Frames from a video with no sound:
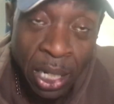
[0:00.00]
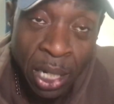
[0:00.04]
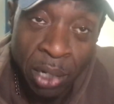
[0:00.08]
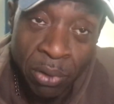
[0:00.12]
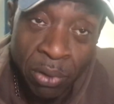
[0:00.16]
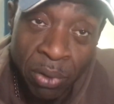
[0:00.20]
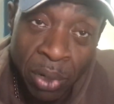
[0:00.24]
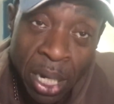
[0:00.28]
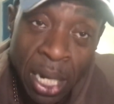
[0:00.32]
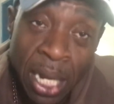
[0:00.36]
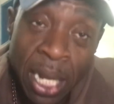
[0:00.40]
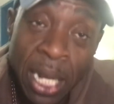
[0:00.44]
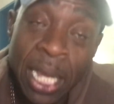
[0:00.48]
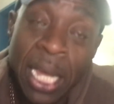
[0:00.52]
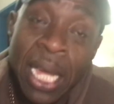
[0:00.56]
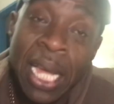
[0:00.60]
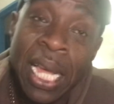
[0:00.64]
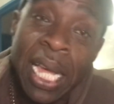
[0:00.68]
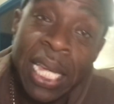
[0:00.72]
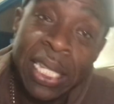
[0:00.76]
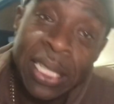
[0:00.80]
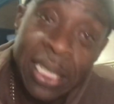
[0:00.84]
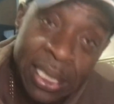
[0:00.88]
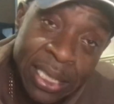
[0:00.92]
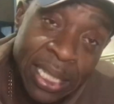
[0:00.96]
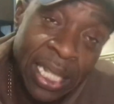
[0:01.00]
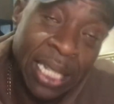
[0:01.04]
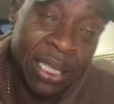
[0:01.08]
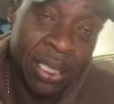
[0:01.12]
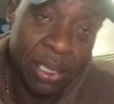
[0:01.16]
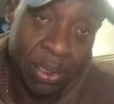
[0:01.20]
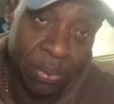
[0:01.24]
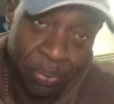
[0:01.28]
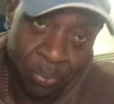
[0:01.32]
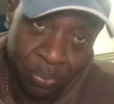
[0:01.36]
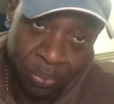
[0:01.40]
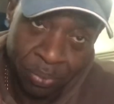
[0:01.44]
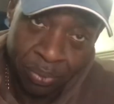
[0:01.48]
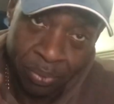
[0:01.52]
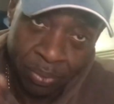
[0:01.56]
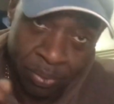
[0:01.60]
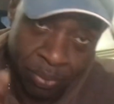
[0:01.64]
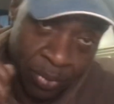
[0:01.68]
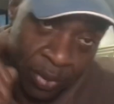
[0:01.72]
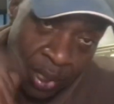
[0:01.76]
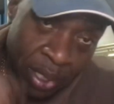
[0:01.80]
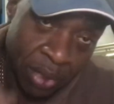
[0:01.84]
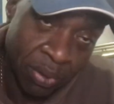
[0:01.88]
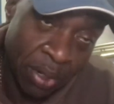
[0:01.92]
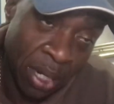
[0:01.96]
right, as I said,
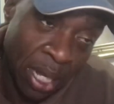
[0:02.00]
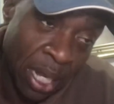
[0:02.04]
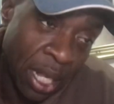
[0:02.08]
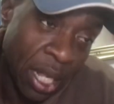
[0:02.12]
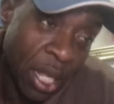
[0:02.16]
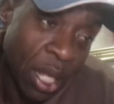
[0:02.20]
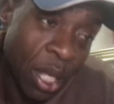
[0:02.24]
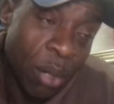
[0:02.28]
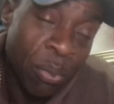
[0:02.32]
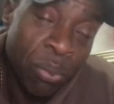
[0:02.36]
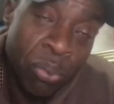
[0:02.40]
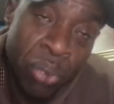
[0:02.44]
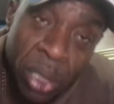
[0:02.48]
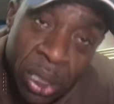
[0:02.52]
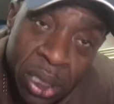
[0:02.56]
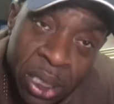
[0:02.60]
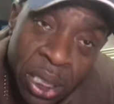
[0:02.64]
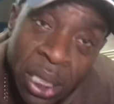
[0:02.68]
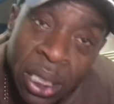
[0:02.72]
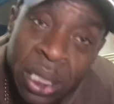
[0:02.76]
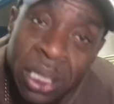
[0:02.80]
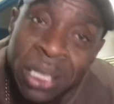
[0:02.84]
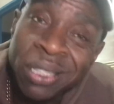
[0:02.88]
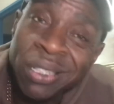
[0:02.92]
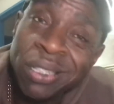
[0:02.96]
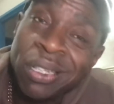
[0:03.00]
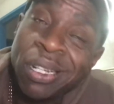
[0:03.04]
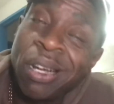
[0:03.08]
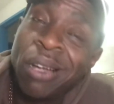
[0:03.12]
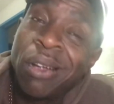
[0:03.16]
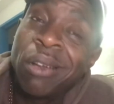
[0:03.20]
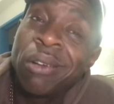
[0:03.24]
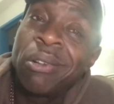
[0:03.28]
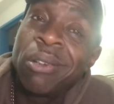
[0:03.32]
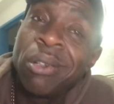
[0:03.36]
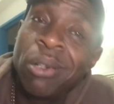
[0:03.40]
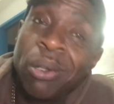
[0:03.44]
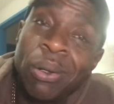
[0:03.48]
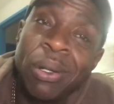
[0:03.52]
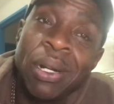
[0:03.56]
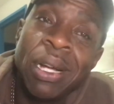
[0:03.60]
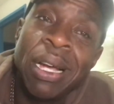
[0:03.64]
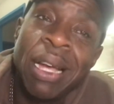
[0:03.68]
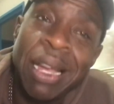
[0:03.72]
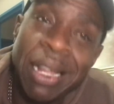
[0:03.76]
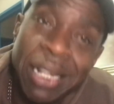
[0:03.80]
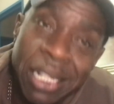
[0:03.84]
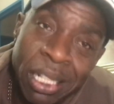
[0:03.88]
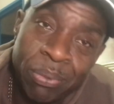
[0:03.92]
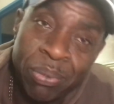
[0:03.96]
right, Britain can't lure
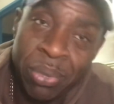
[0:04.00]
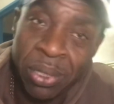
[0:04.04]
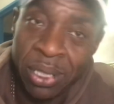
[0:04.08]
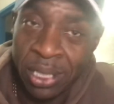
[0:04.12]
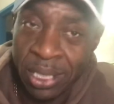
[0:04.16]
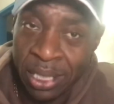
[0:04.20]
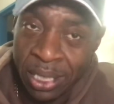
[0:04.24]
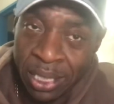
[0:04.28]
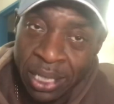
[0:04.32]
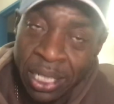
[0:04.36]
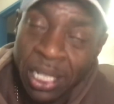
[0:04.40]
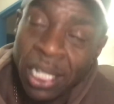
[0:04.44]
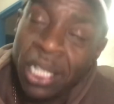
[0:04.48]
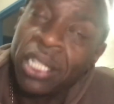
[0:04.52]
anybody.